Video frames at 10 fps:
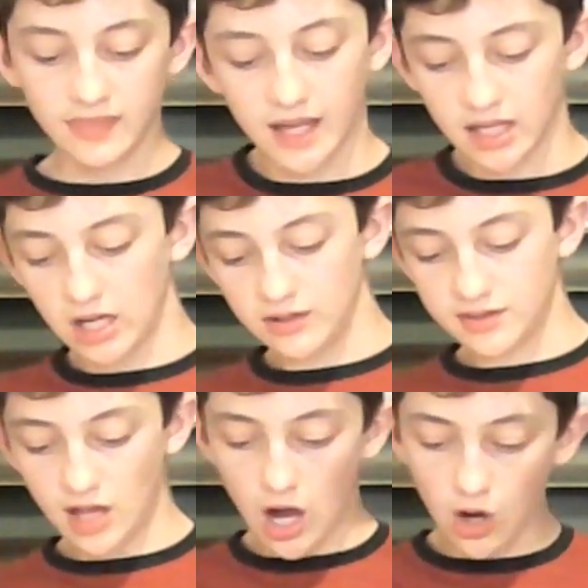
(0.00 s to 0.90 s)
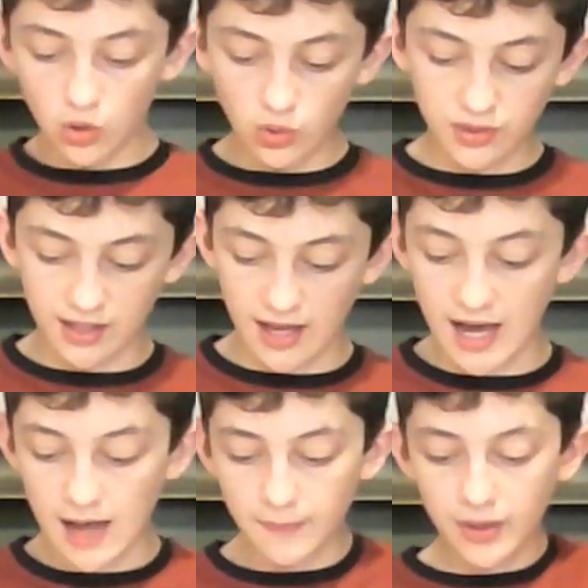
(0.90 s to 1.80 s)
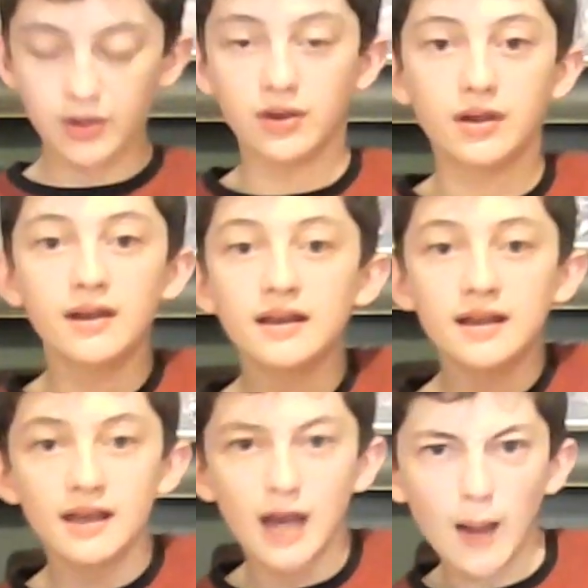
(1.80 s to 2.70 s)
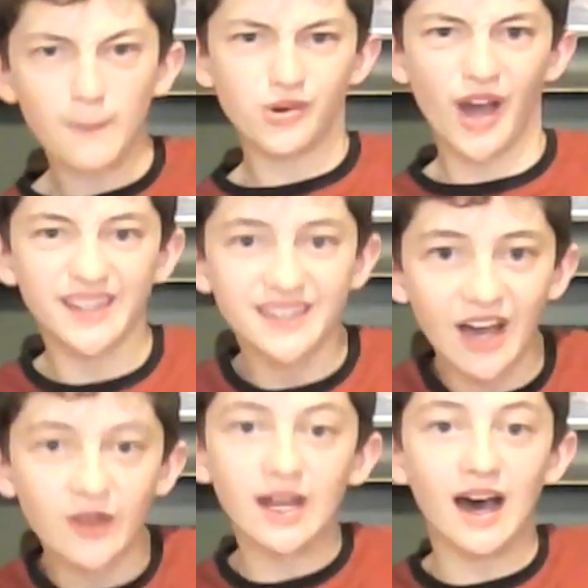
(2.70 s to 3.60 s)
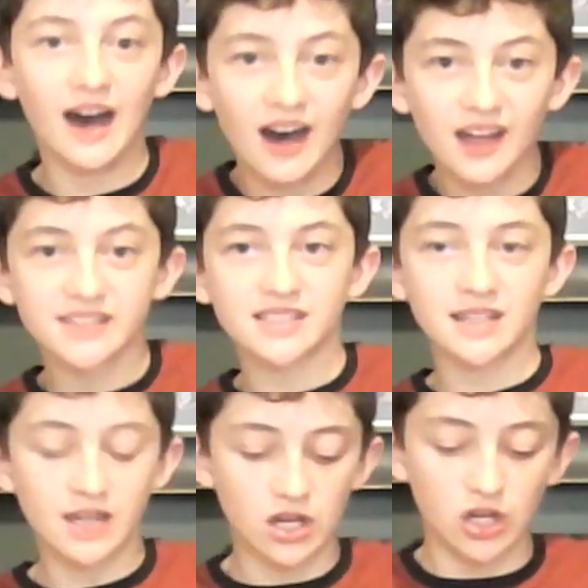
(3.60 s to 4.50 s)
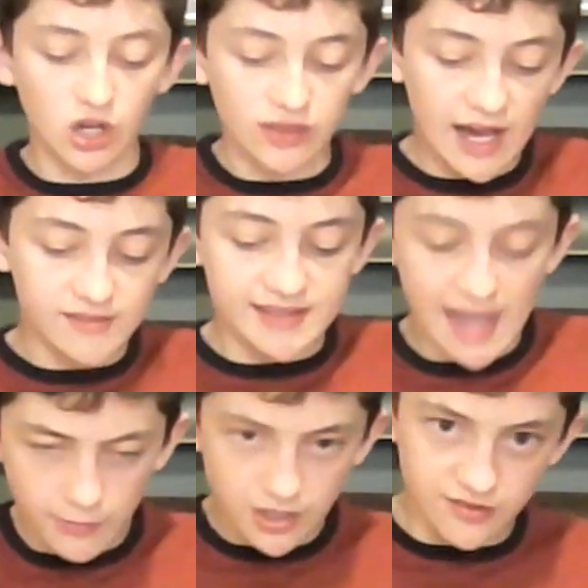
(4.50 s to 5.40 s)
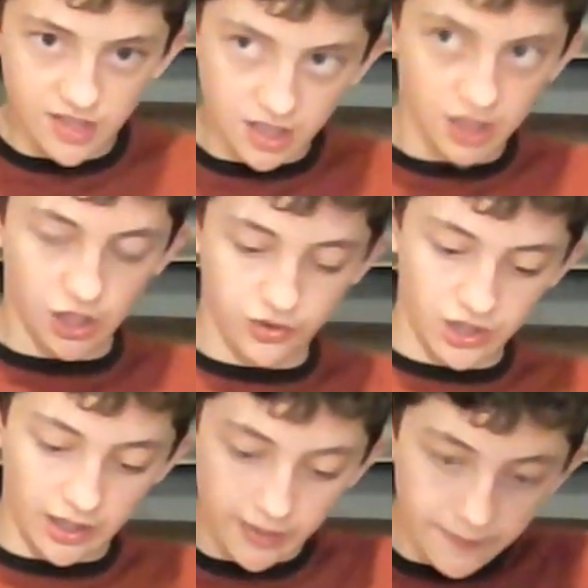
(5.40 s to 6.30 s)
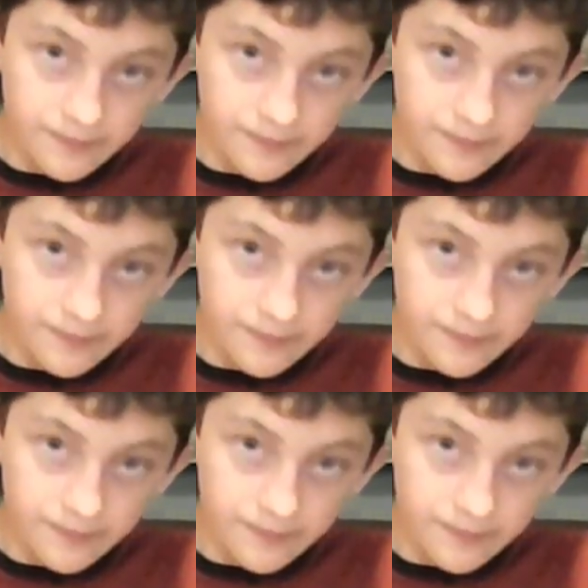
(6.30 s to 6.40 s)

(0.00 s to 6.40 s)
Then close the whole thing up and press down hard on the other tab that you just glued on.